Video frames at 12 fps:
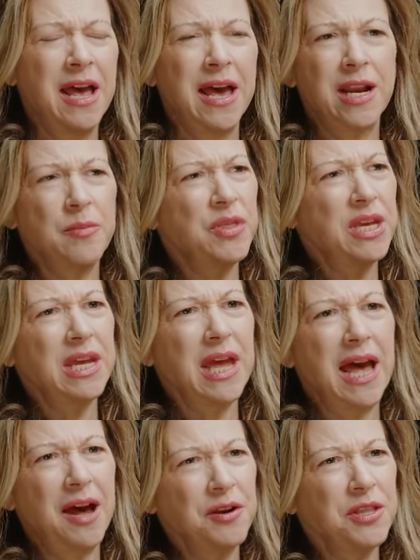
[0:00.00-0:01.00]
And I'm thinking,
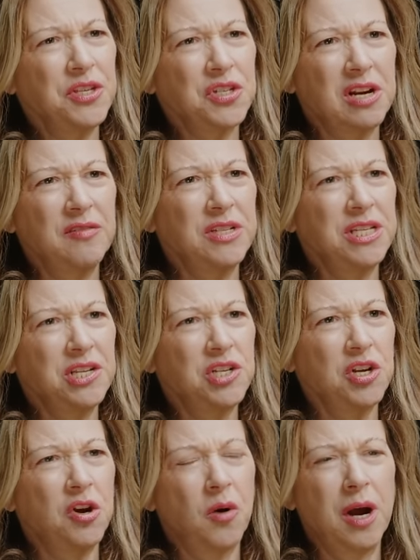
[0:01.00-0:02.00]
how did this
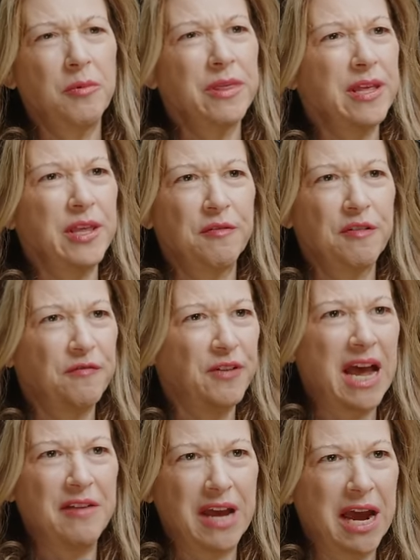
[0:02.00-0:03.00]
conversation go on? Were they there for
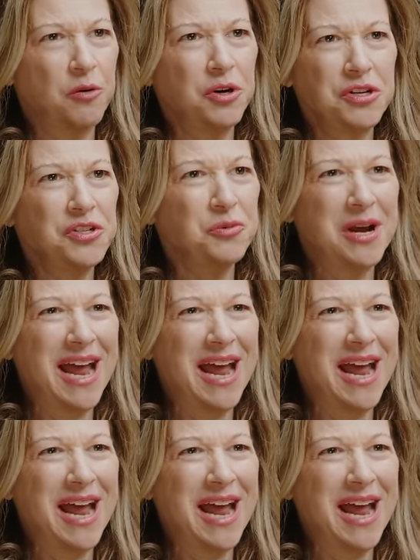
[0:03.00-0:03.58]
five hours?